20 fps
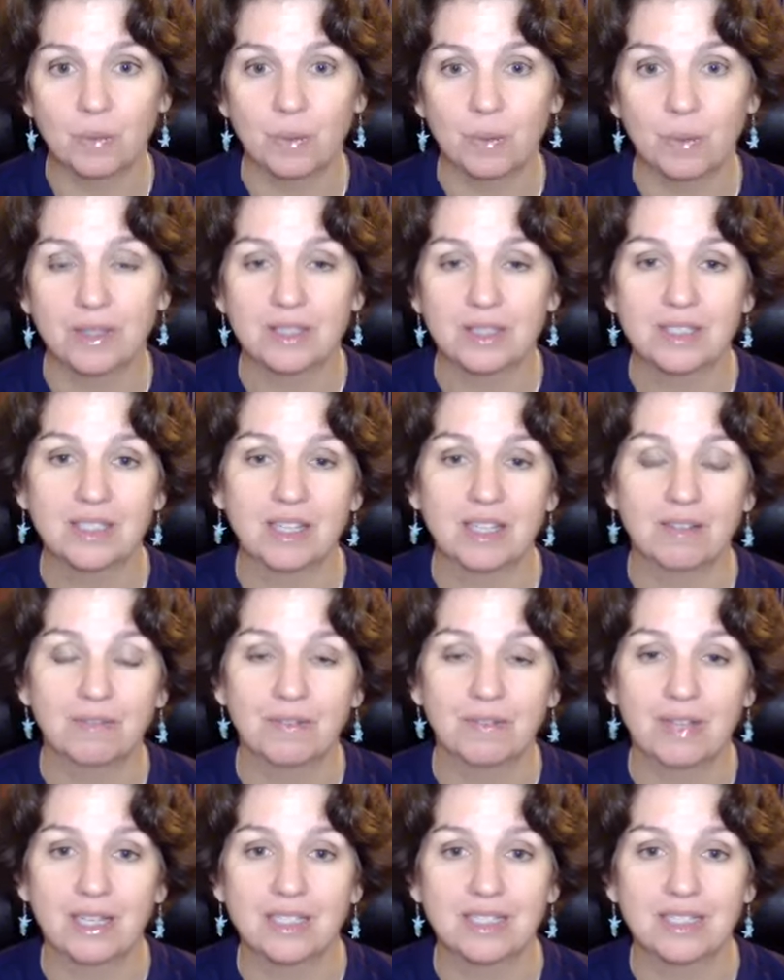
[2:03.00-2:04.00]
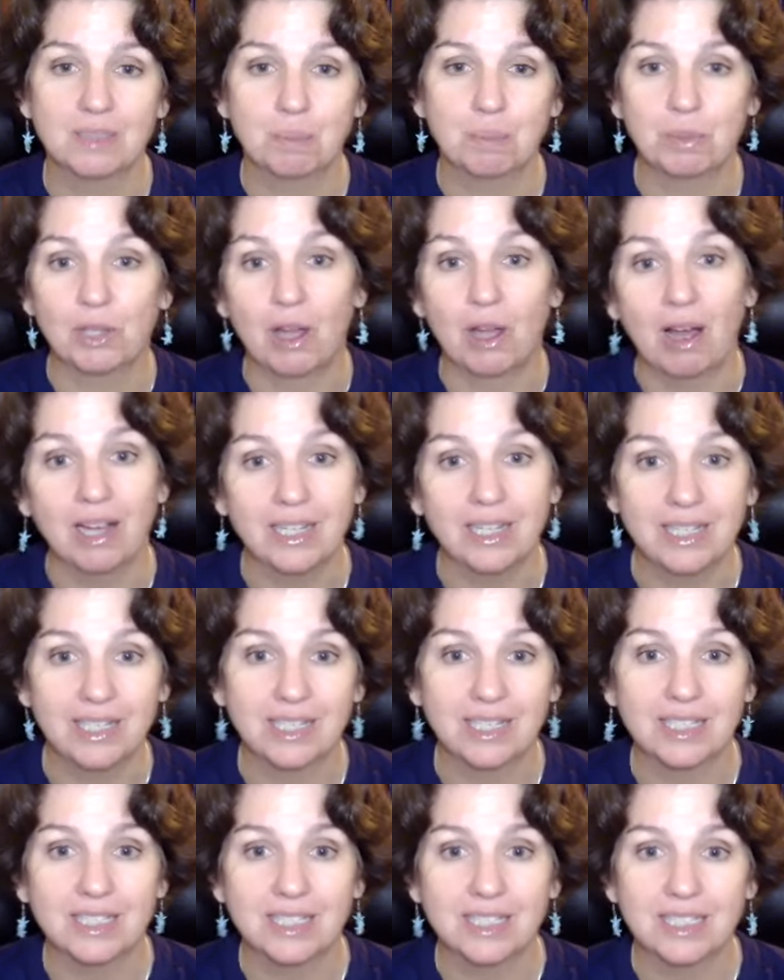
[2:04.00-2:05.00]
with the stuff that's blocking
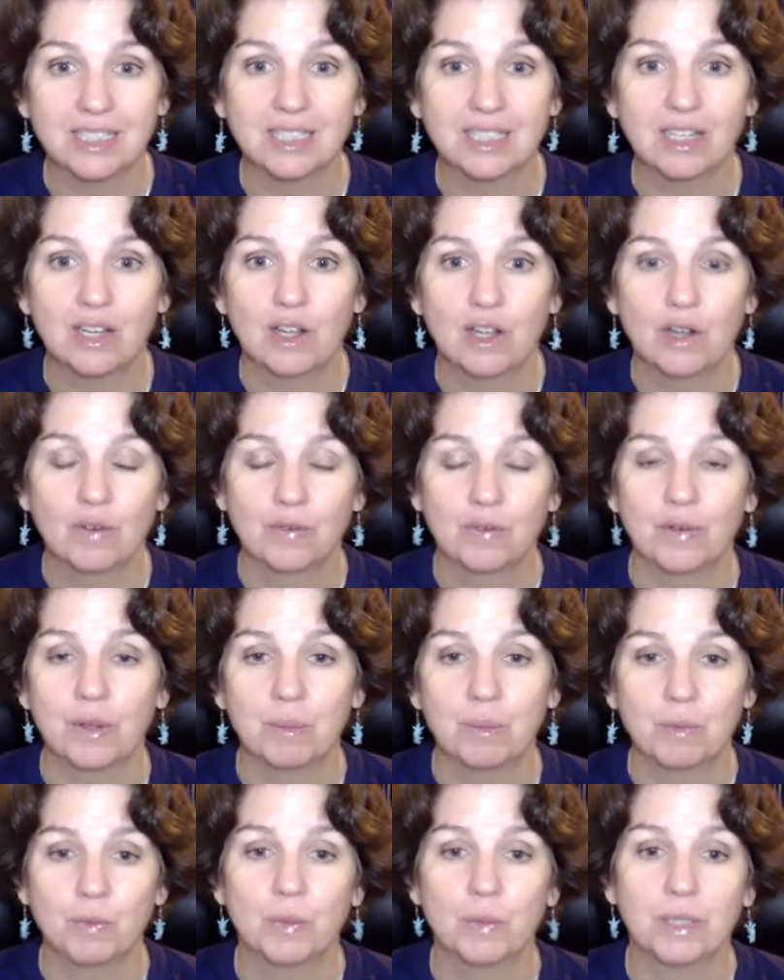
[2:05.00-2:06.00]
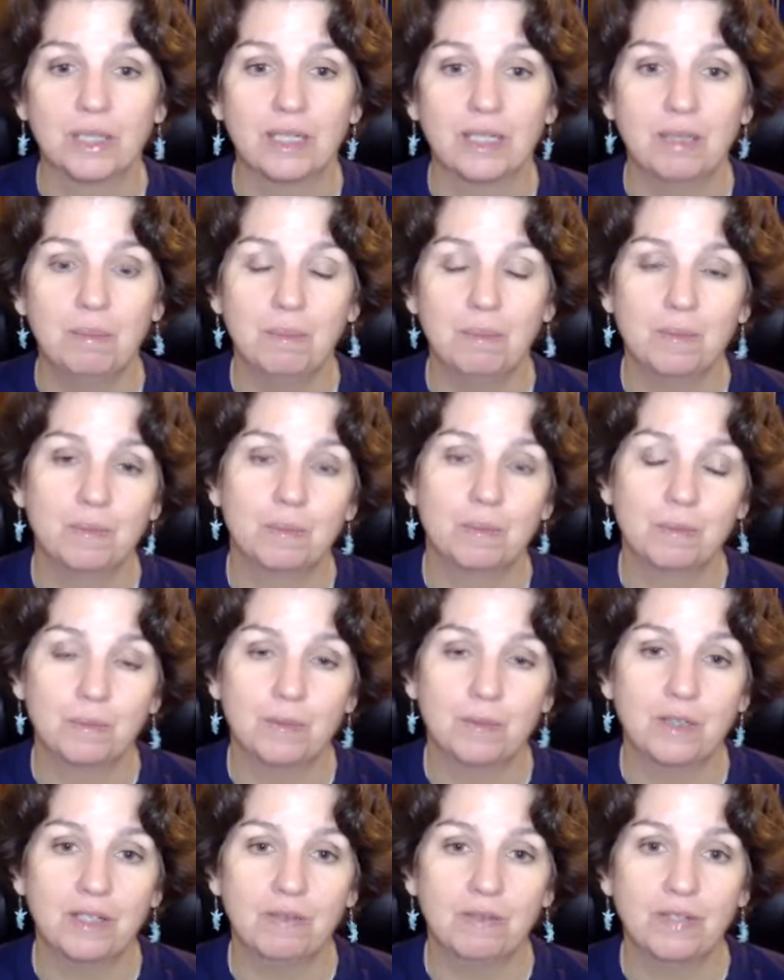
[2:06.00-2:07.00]
us from really
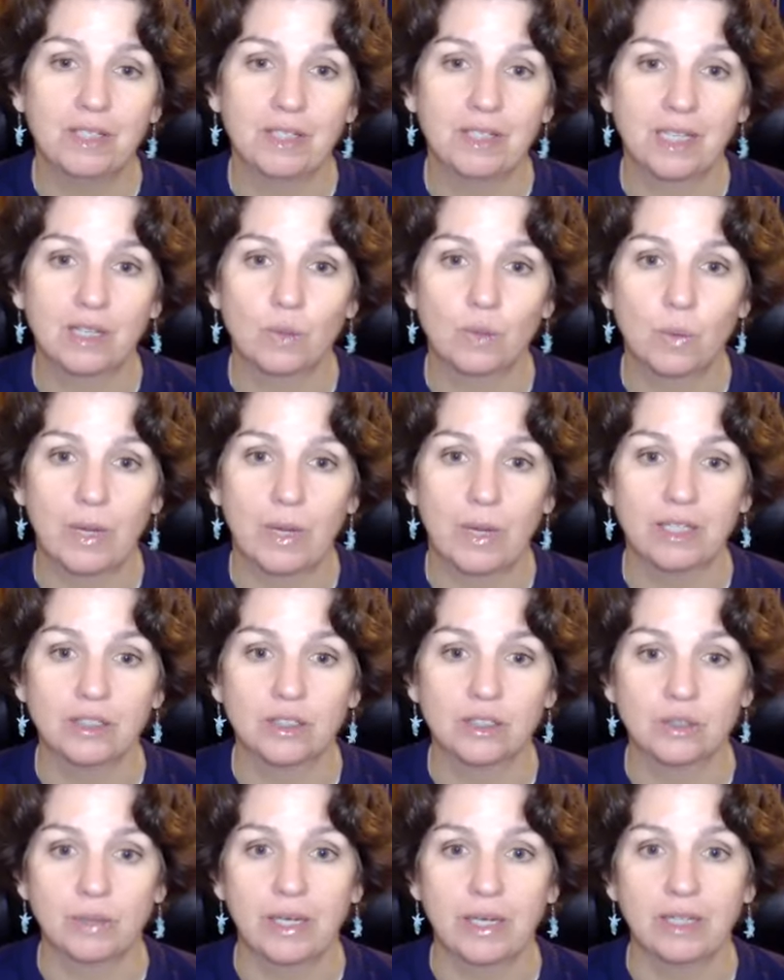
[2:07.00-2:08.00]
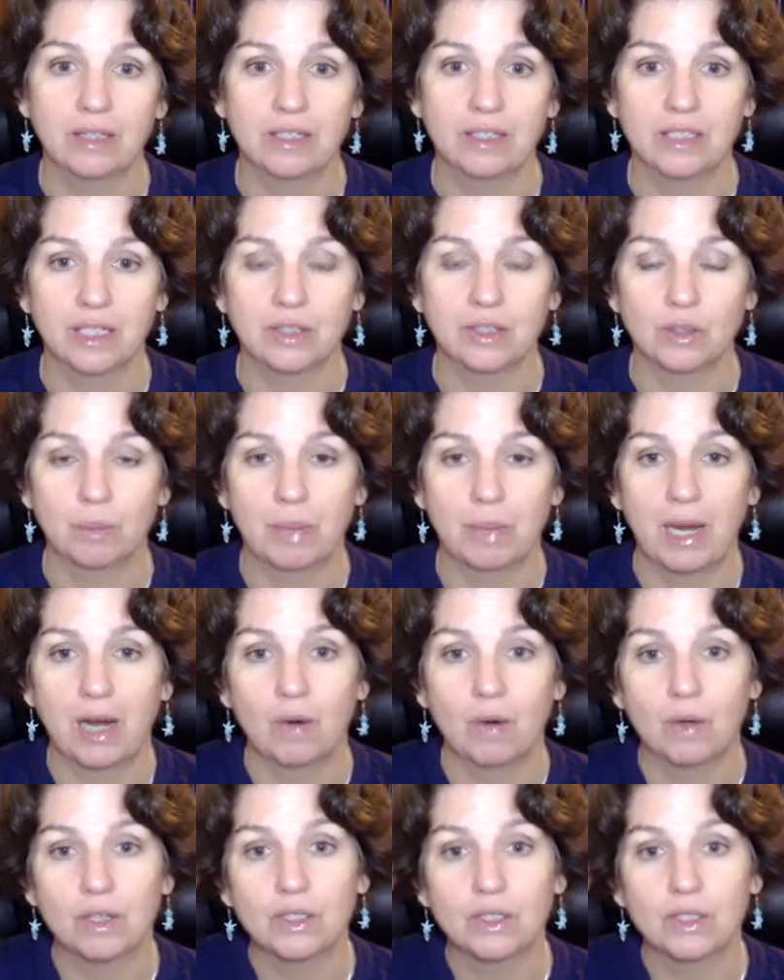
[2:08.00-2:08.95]
living that quiet strength and gentle power.